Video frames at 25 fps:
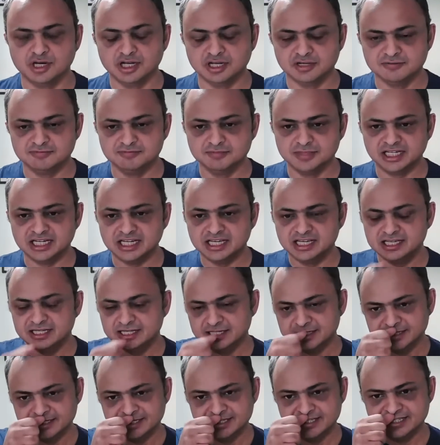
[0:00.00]
wall of
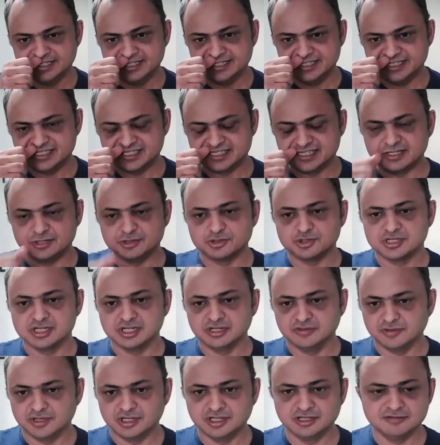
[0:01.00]
money
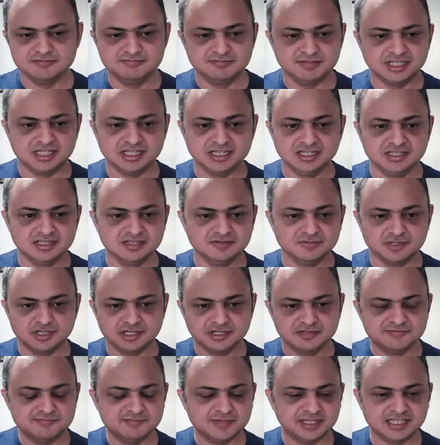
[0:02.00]
institutional wall of money the
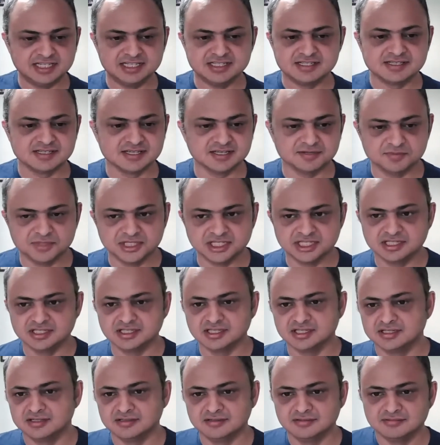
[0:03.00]
wall of money is
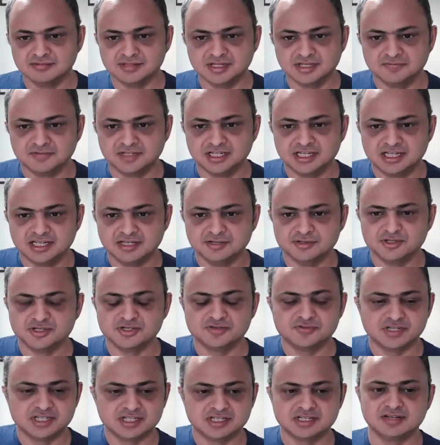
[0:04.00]
coming and every day on
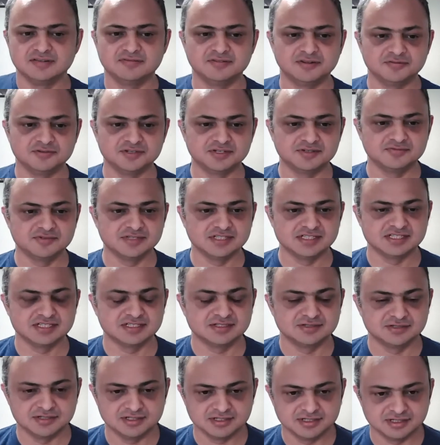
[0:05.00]
twitter everyone was
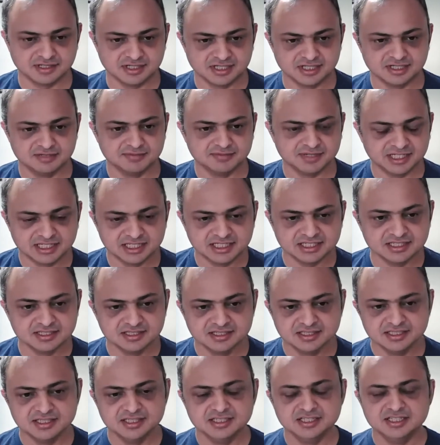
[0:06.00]
sort of talking about it
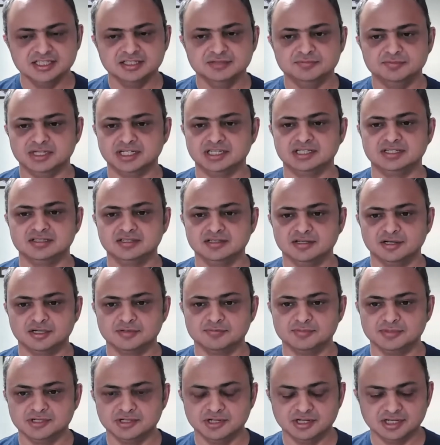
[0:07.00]
but
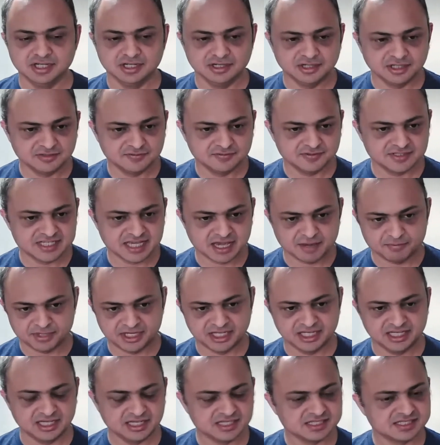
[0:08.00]
not not a lot was
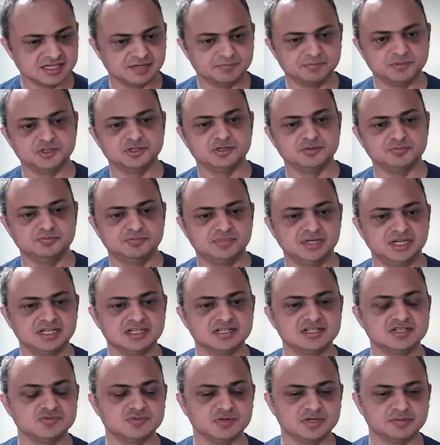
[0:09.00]
happening except you know
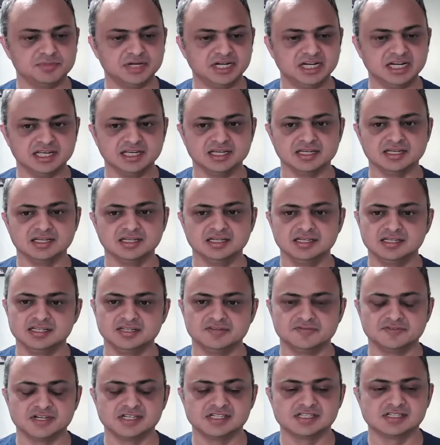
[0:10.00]
builders were building
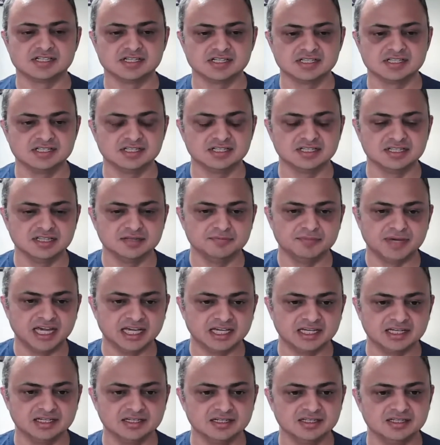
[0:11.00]
infrastructure in the
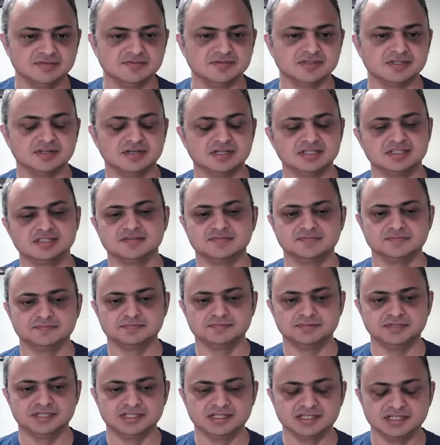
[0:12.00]
back end there were lots of
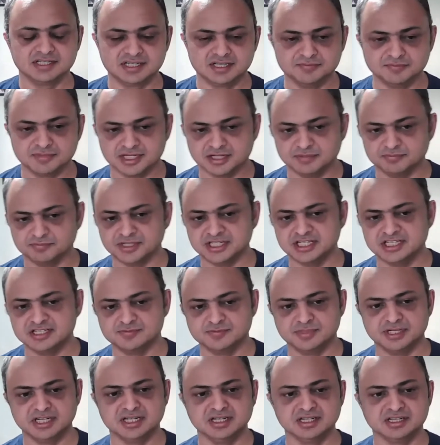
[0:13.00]
uh,
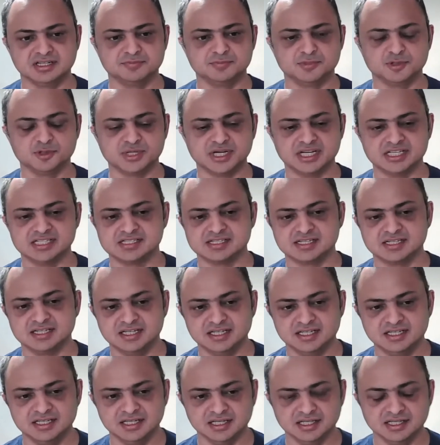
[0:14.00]
companies building crypto
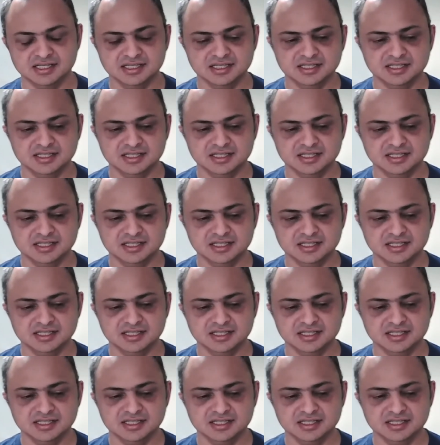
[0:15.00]
custody